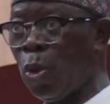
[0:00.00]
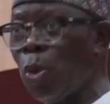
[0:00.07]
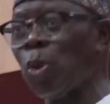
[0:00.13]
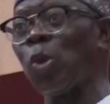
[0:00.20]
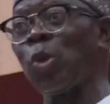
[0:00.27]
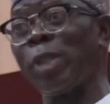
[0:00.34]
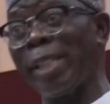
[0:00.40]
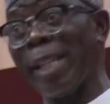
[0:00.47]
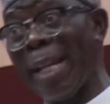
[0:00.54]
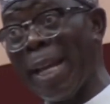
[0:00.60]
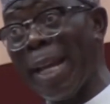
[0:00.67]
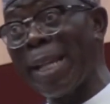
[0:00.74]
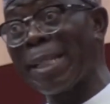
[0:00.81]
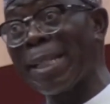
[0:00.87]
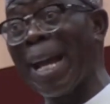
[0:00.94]
to
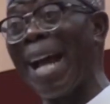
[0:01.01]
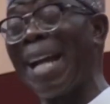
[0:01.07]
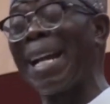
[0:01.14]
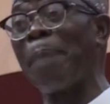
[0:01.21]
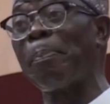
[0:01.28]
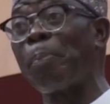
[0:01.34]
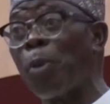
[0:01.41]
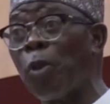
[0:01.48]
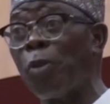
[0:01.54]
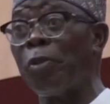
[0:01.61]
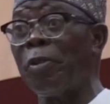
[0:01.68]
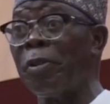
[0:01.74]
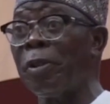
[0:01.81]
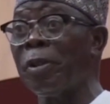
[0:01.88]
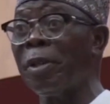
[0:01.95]
select and approve
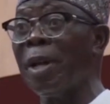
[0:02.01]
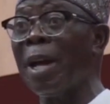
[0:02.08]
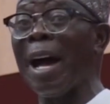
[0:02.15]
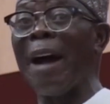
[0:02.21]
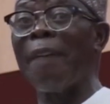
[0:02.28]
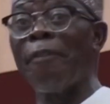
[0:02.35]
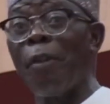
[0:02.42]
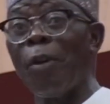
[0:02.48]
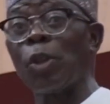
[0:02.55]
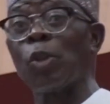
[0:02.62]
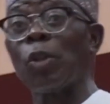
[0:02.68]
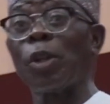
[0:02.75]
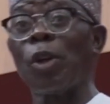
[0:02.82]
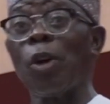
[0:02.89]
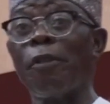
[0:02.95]
and forward to
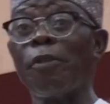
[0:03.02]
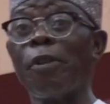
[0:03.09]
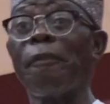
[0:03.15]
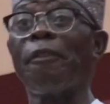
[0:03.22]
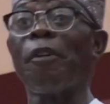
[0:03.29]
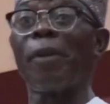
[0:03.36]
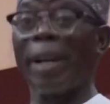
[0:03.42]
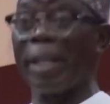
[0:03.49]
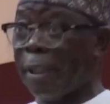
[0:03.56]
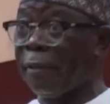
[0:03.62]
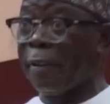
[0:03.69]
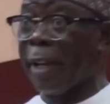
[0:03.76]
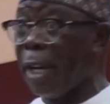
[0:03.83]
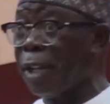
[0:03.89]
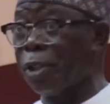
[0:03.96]
the governor for
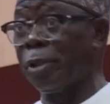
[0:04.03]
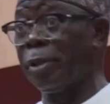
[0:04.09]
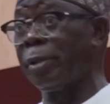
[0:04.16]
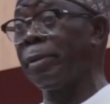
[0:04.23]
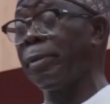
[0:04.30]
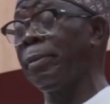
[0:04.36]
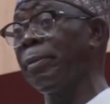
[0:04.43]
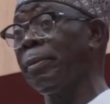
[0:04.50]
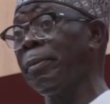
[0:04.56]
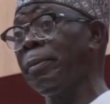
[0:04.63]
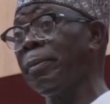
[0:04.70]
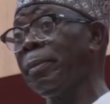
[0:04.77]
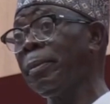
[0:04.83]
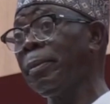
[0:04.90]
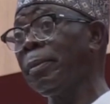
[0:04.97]
ratification.
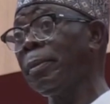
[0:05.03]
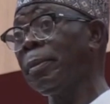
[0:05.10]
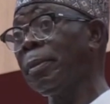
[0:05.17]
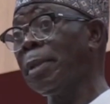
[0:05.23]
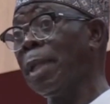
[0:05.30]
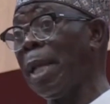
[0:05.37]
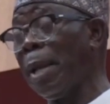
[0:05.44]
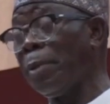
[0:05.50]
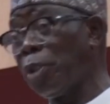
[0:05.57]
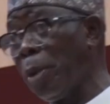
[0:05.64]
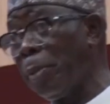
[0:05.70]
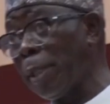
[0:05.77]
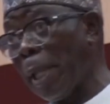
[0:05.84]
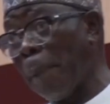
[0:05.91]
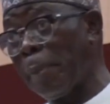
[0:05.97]
I am sure,
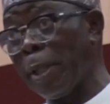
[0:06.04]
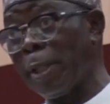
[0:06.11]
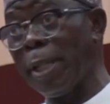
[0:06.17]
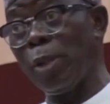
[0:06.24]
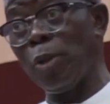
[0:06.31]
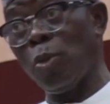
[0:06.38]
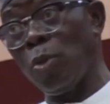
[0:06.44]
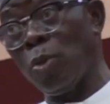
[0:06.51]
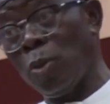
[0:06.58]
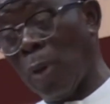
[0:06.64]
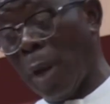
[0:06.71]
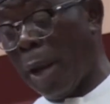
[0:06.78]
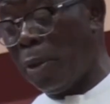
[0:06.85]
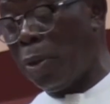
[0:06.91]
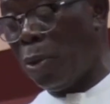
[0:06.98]
Mr. President,
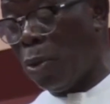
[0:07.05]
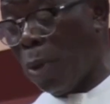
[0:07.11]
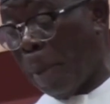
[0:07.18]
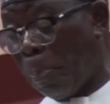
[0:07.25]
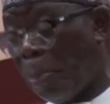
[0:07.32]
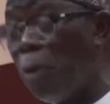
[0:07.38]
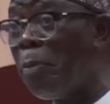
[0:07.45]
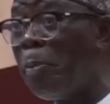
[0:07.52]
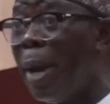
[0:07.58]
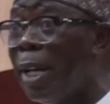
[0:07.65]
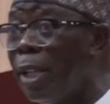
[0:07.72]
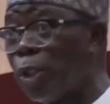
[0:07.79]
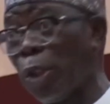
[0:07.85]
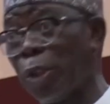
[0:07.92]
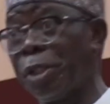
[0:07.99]
you approve
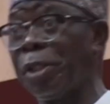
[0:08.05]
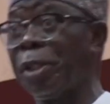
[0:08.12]
many such